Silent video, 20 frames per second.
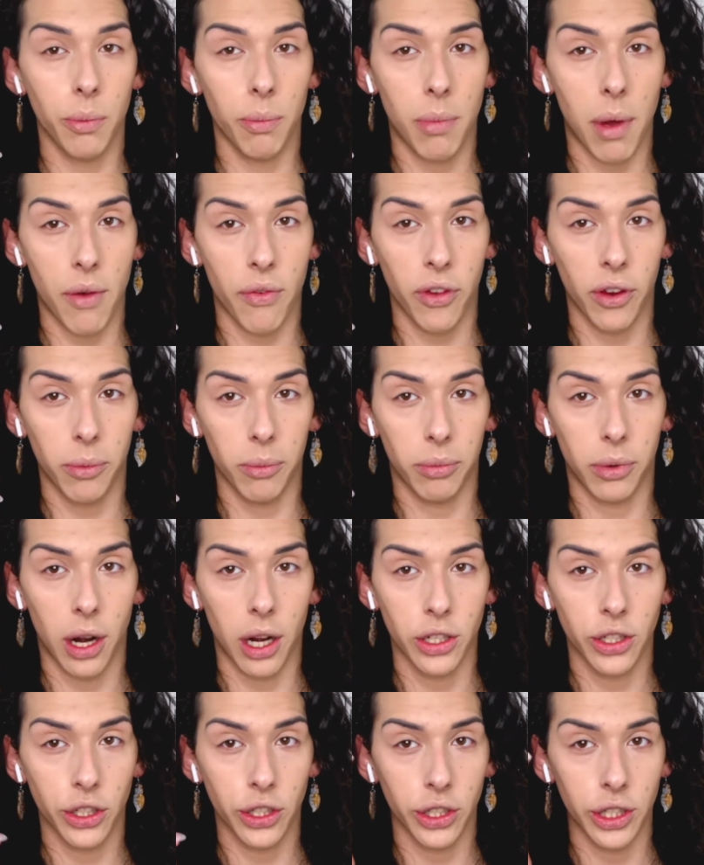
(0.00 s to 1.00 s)
buffing
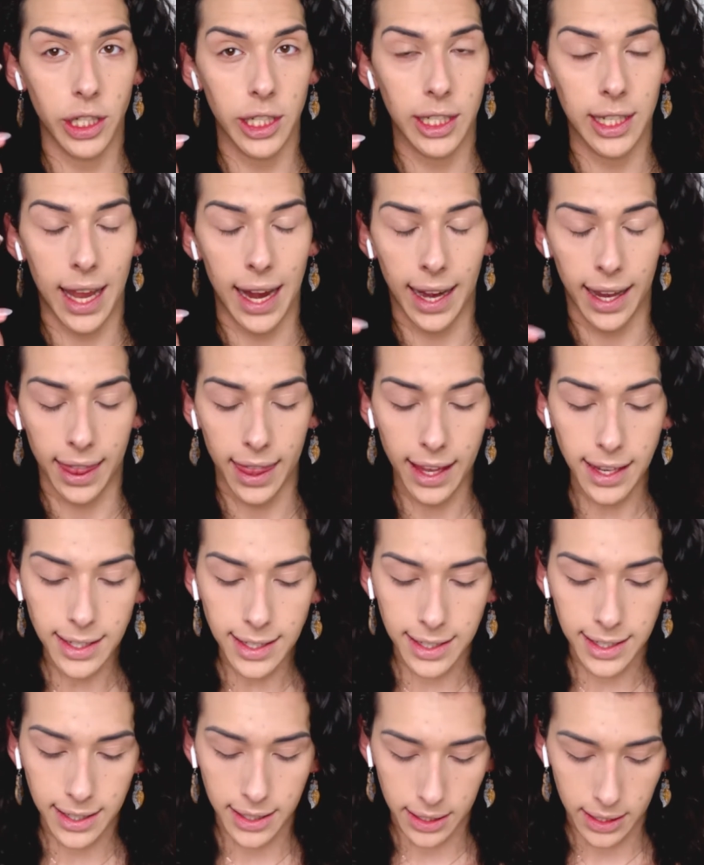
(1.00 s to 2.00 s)
brush just like
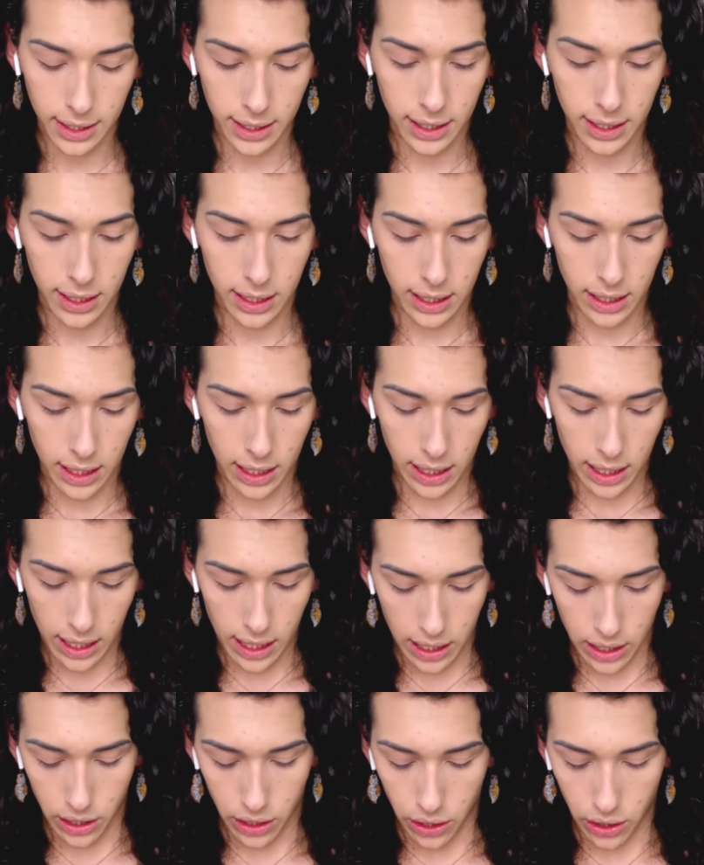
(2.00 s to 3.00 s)
this,
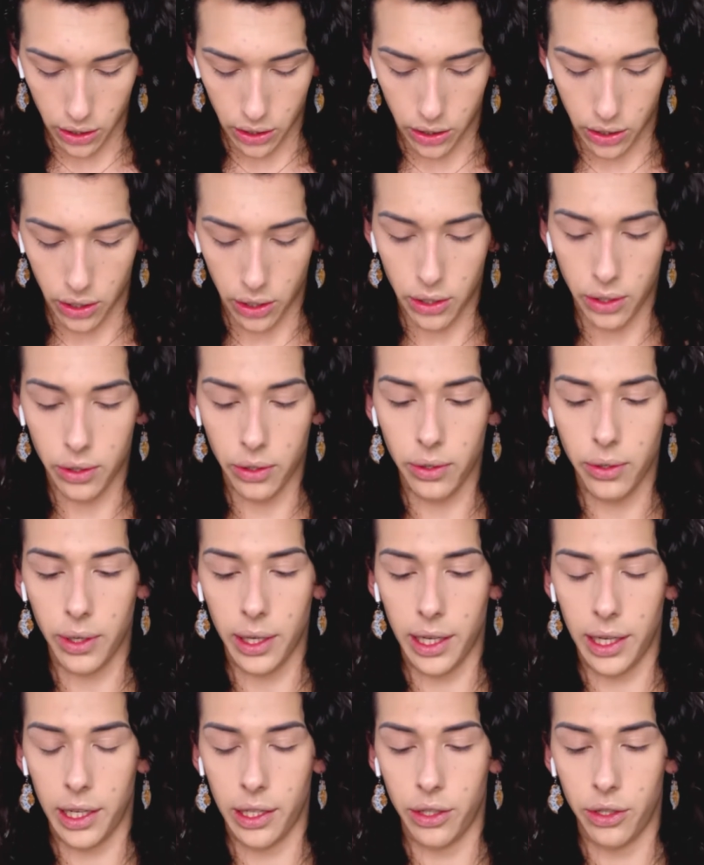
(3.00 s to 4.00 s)
and go
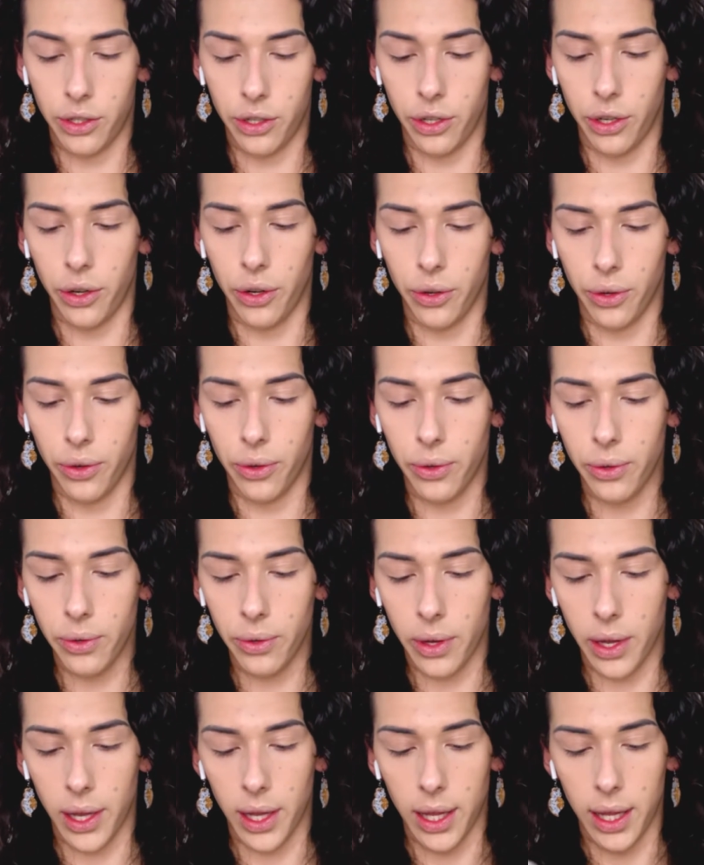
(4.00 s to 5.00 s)
into
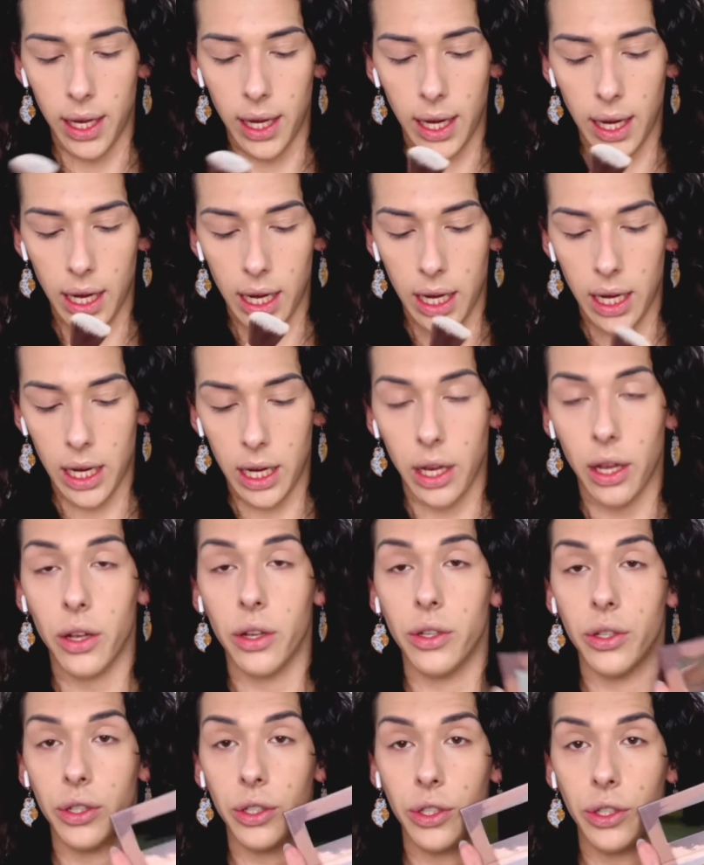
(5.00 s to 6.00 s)
the
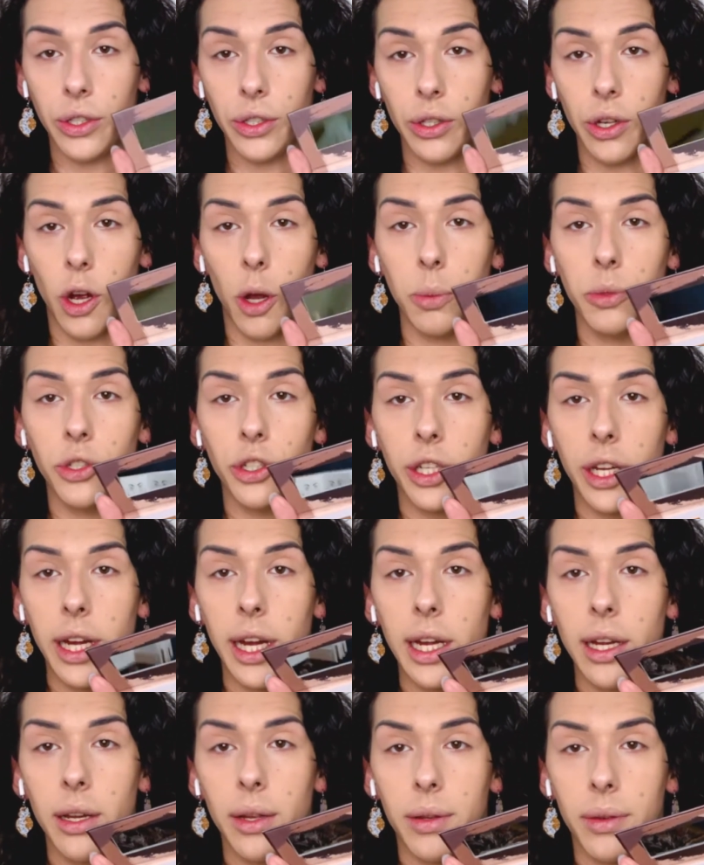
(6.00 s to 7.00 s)
Sculpt
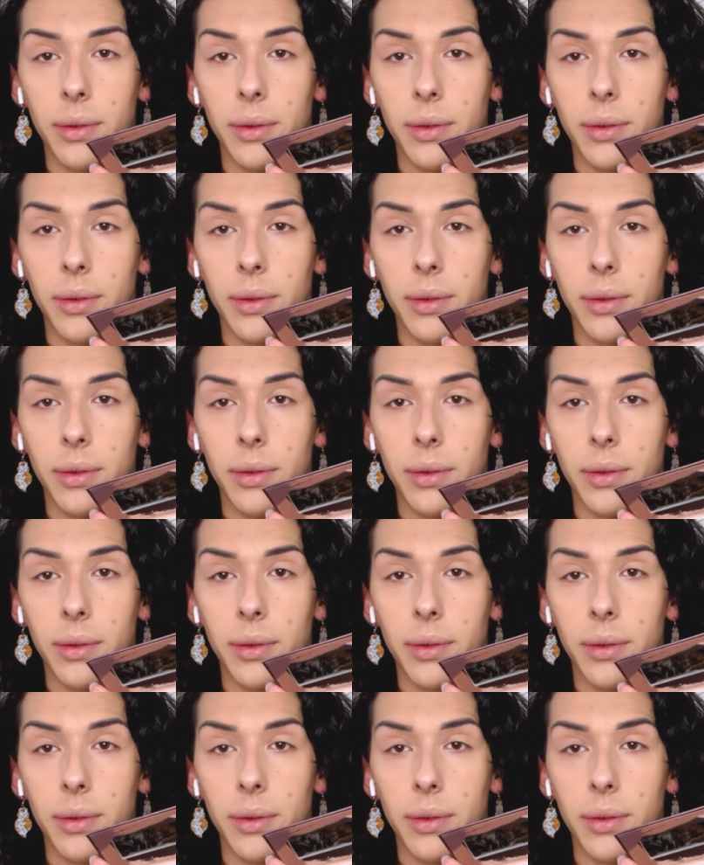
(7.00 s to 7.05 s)
shade